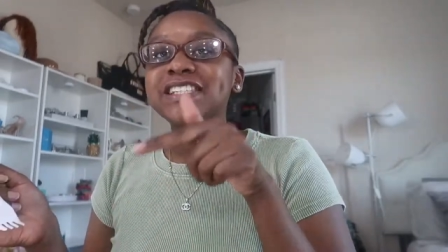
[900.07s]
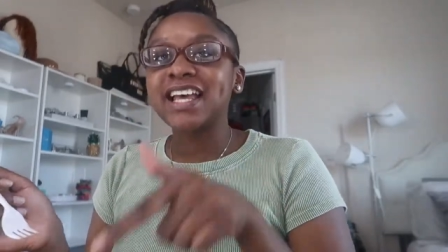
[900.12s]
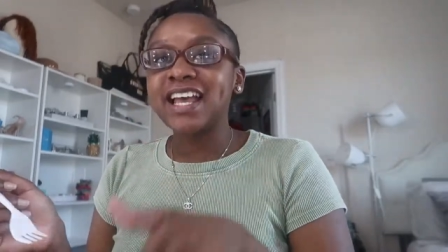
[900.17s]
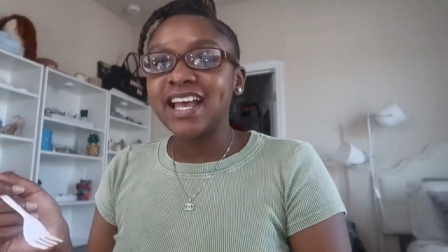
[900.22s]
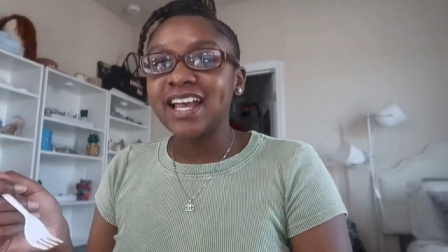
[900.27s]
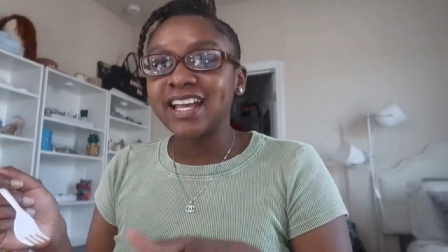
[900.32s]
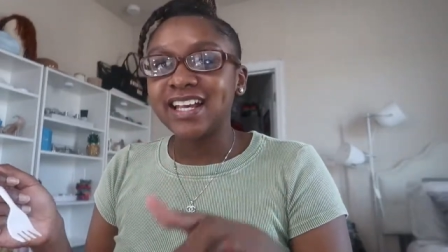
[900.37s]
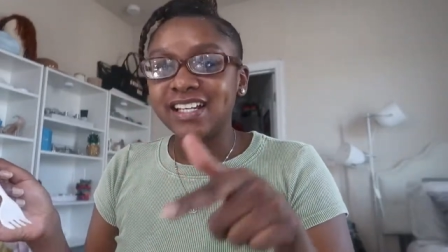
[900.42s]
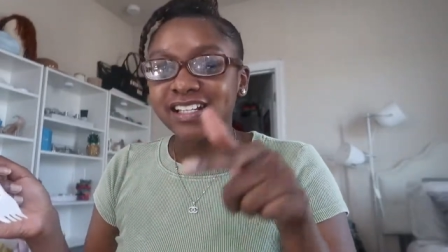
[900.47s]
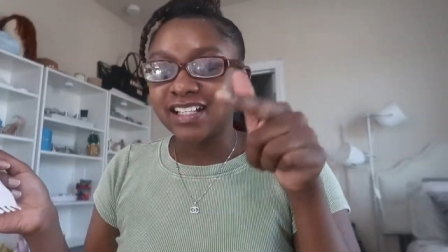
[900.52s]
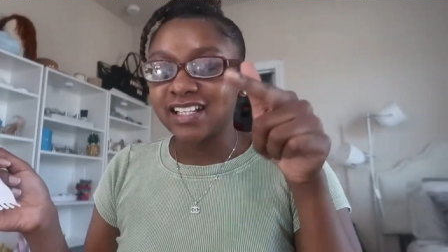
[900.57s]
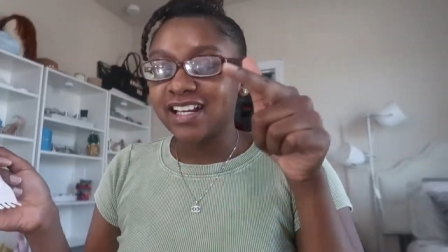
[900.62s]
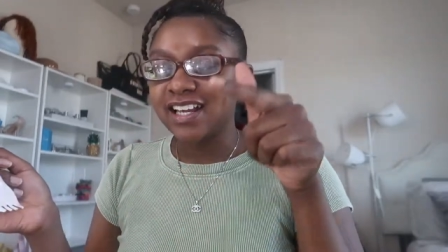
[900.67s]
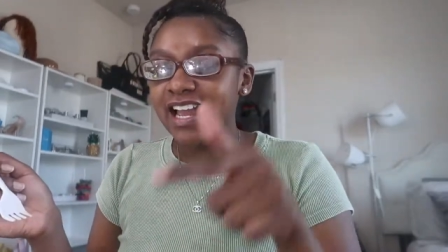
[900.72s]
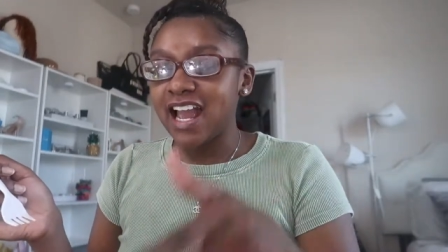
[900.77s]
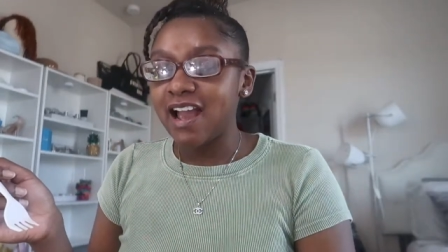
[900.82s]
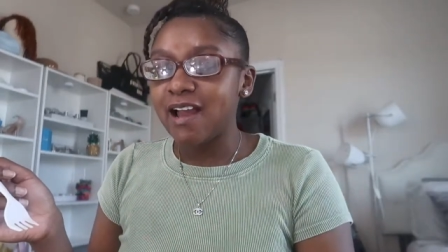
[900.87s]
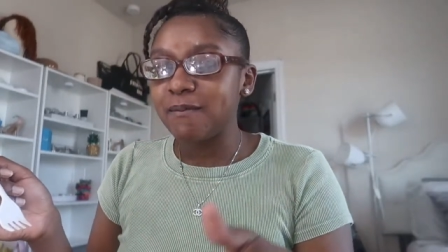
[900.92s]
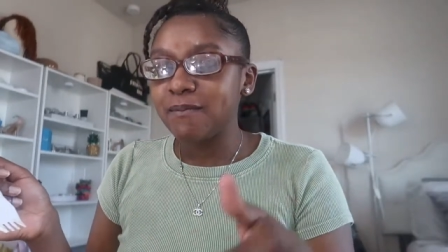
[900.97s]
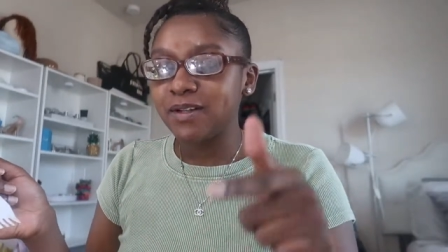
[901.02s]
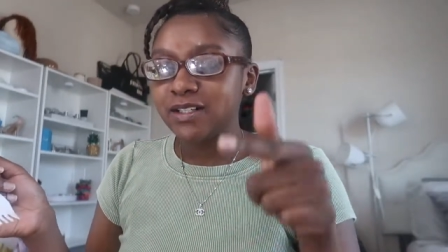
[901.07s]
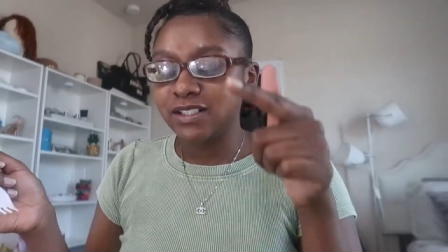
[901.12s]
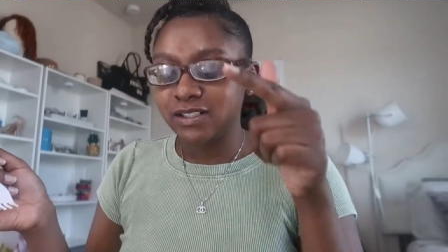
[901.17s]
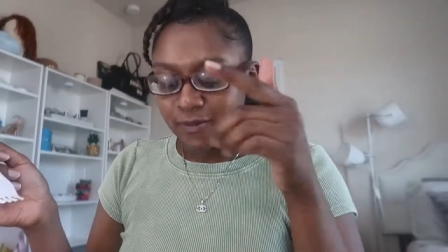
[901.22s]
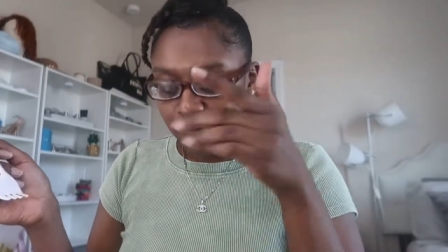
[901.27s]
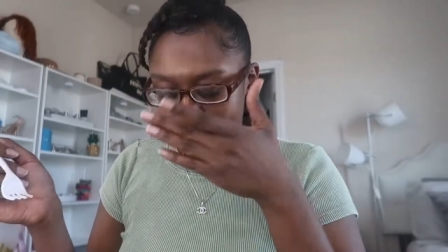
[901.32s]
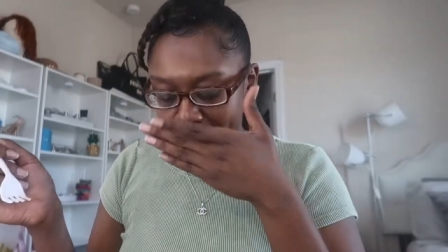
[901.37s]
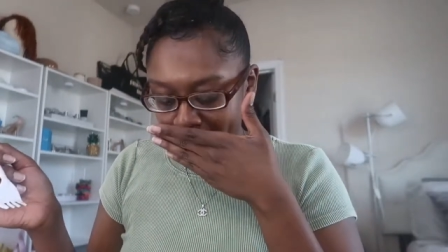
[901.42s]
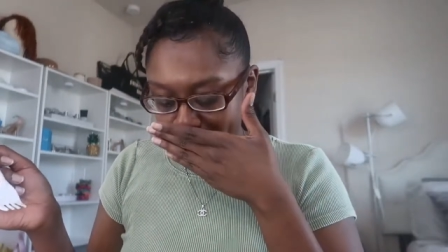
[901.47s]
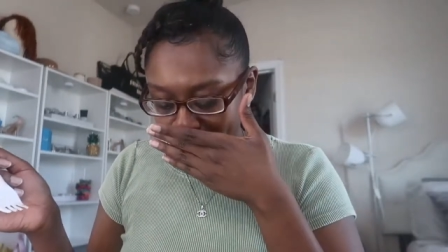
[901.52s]
said the cabbage
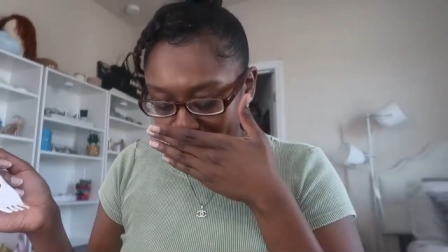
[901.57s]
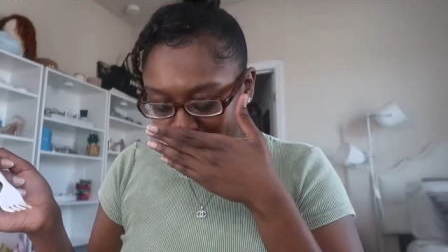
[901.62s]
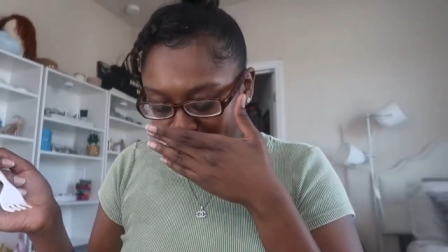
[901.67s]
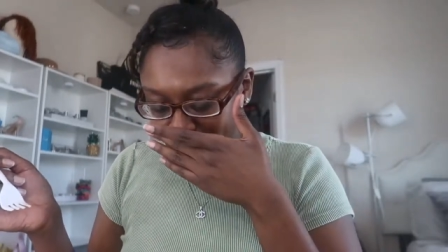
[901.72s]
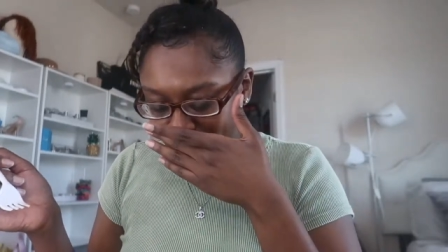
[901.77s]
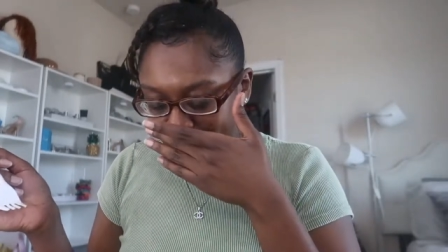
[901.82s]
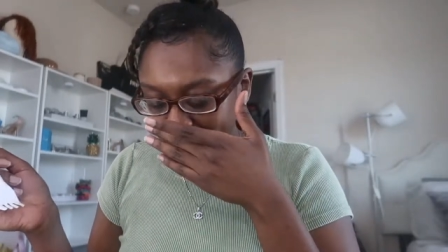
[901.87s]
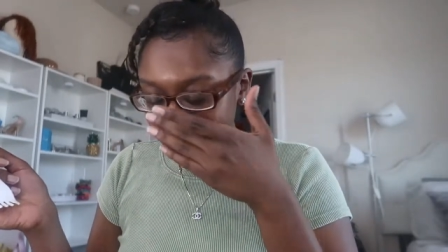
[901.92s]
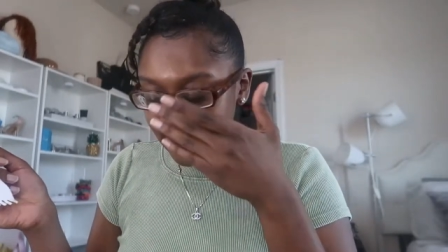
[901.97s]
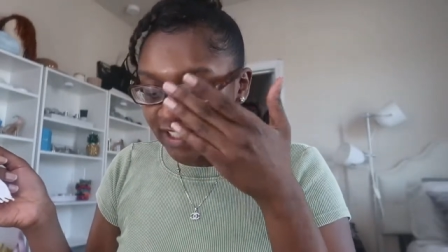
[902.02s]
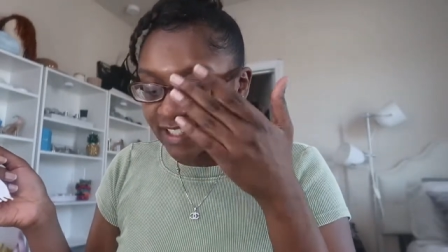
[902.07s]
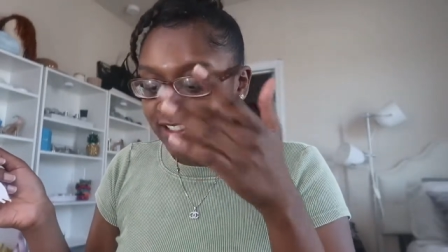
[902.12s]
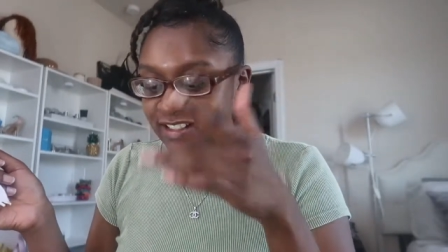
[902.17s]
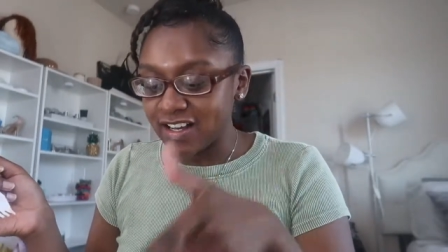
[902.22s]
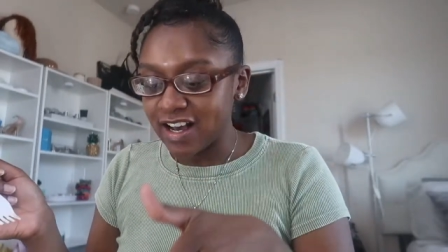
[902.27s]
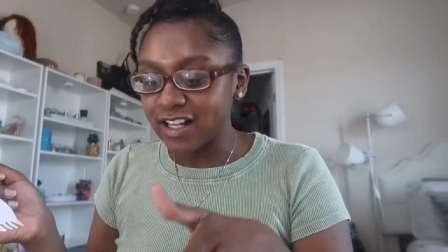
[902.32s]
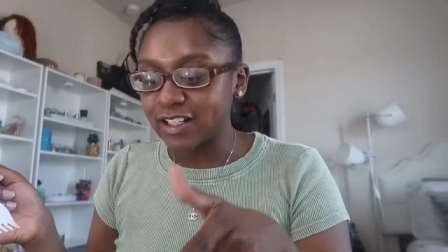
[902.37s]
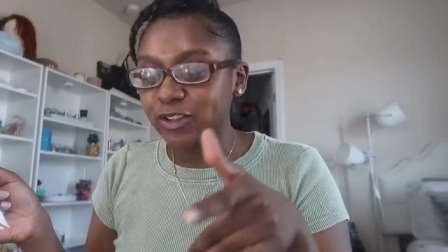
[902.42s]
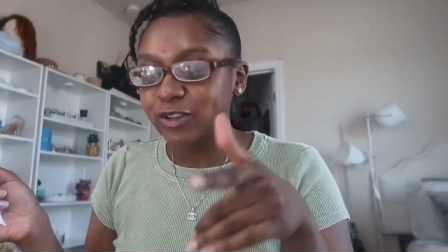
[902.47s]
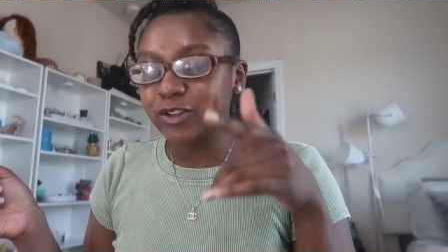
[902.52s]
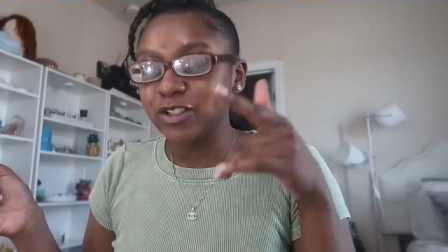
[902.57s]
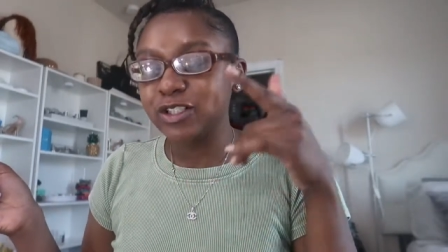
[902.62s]
and the collard